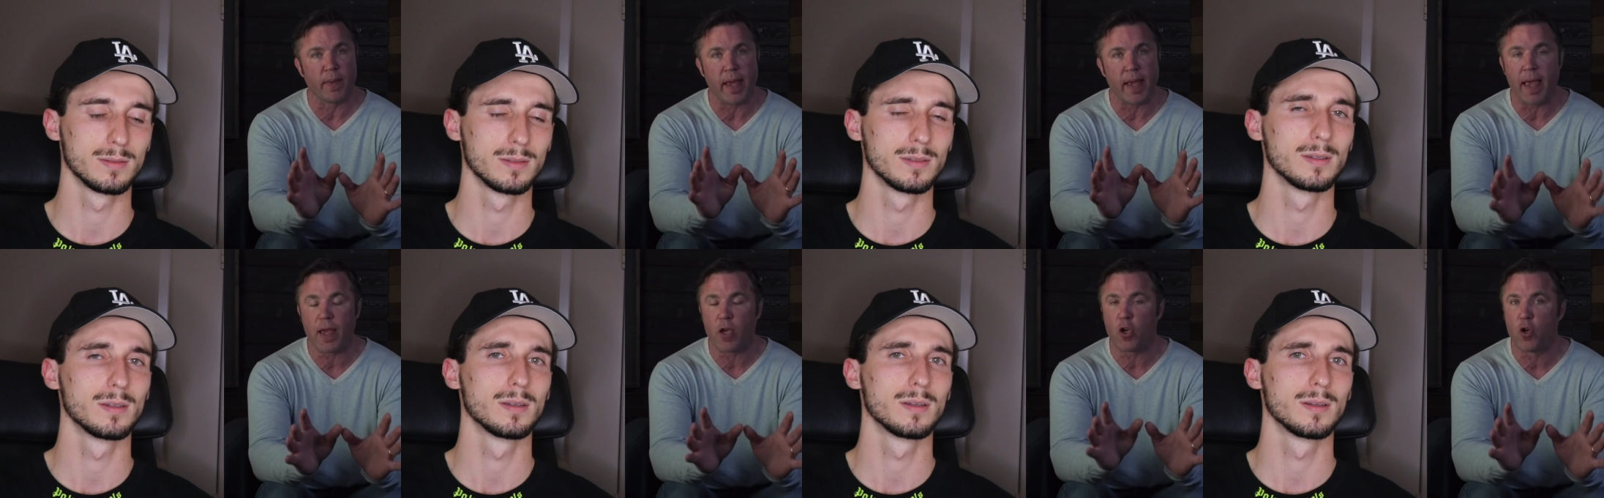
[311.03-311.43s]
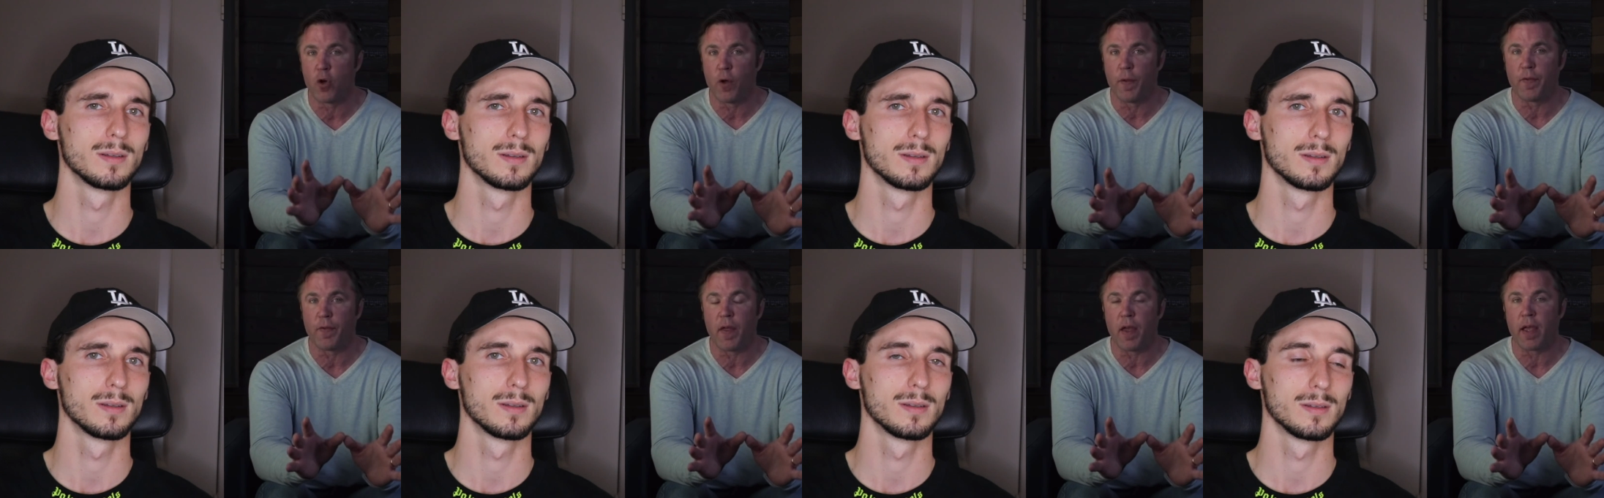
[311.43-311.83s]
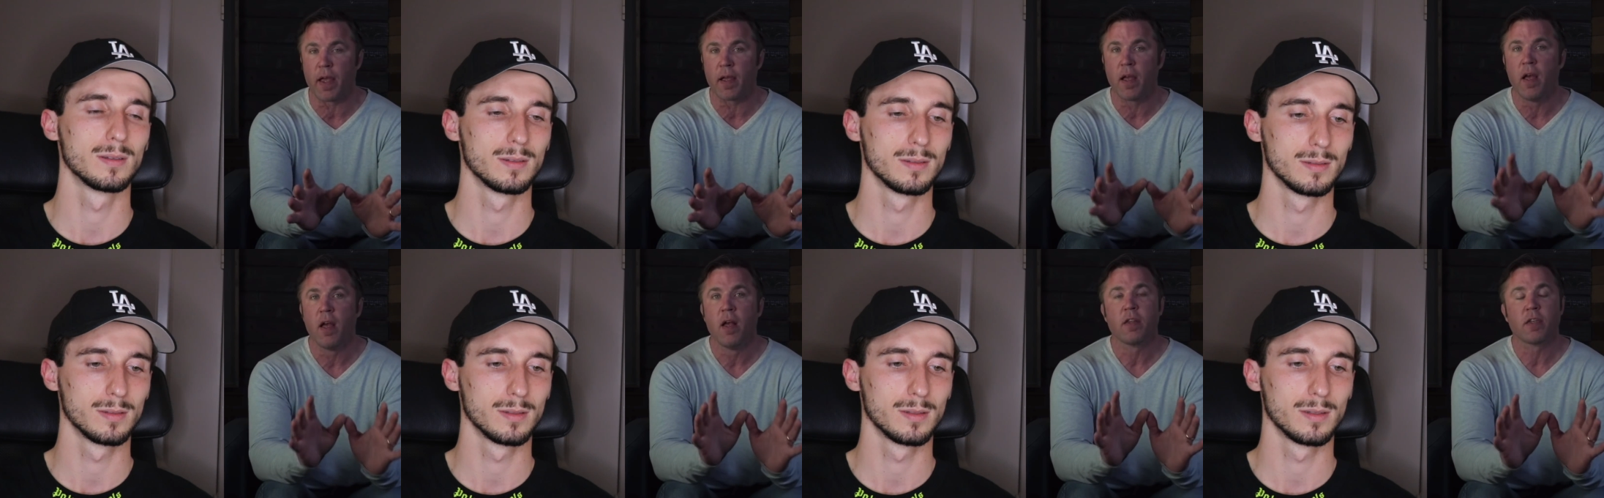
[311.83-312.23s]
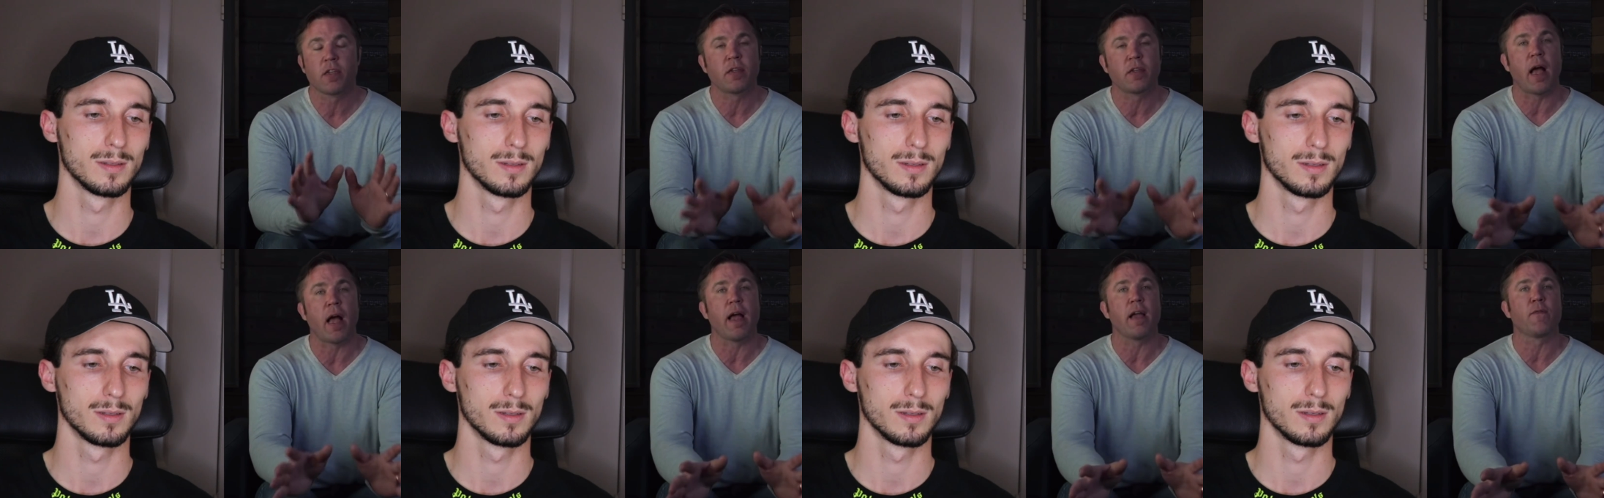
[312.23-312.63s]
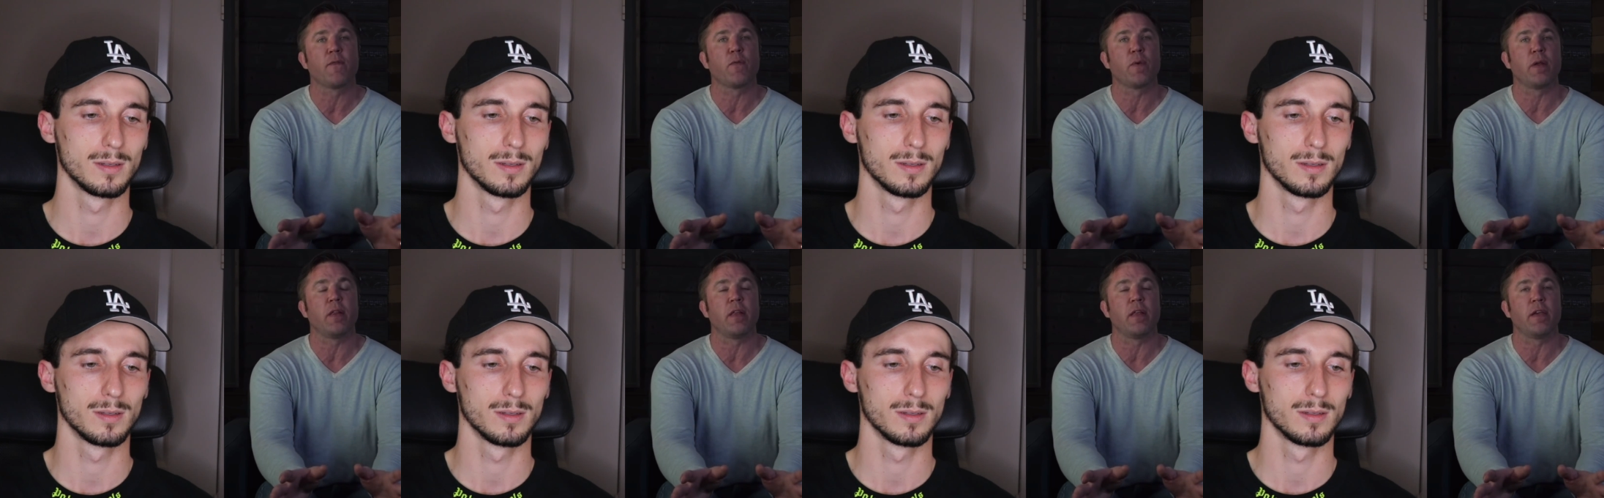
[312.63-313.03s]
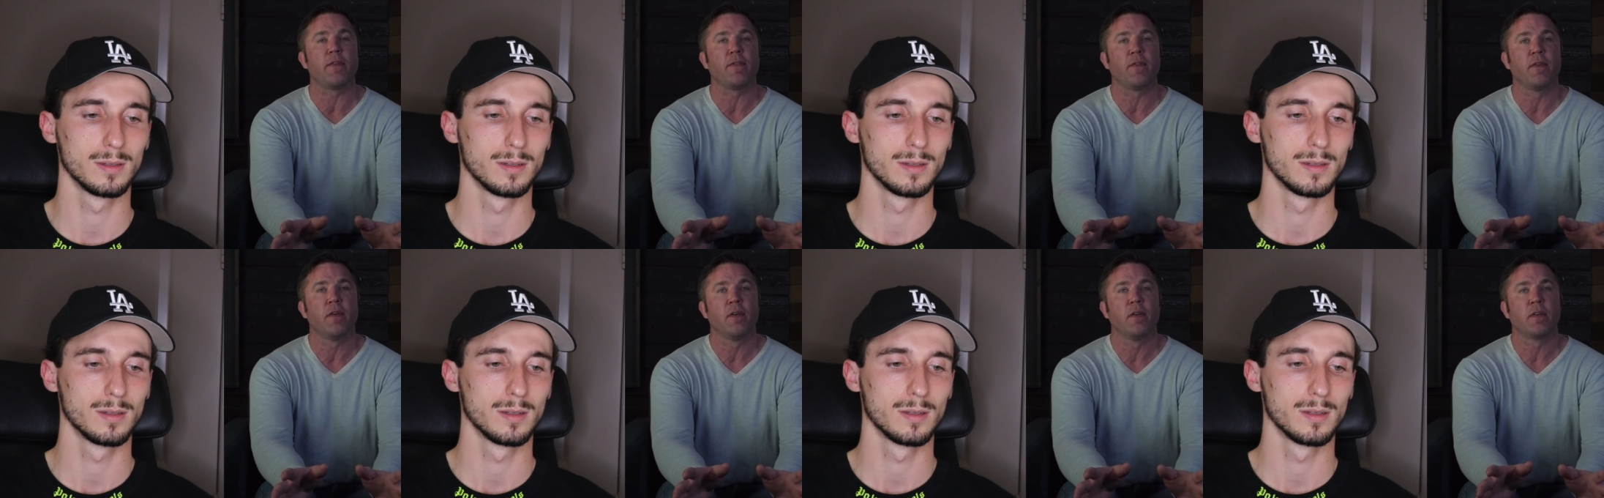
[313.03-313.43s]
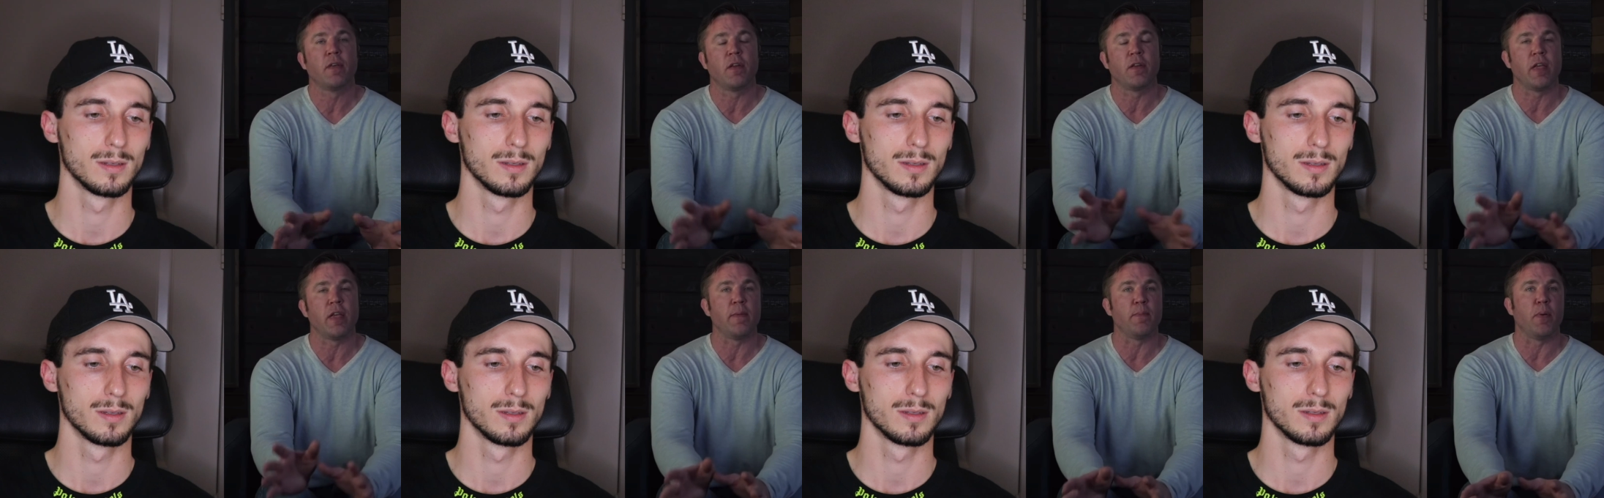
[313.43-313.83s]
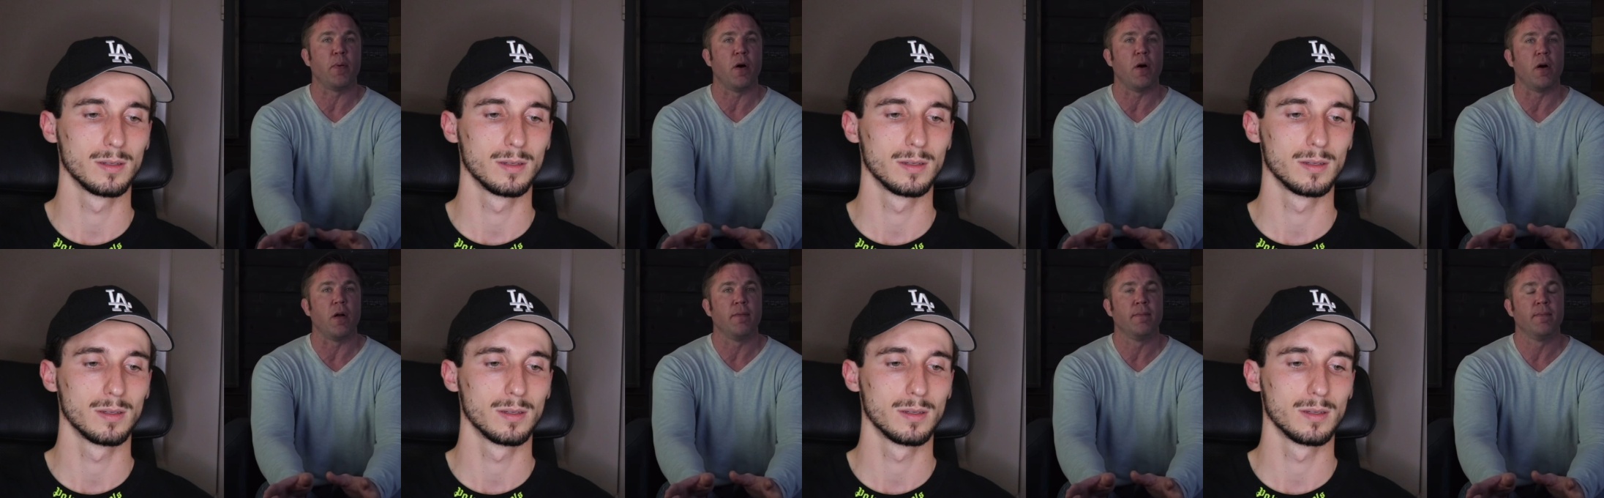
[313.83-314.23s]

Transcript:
Speaker 1: a good thing, sigh of relief to Team Paul.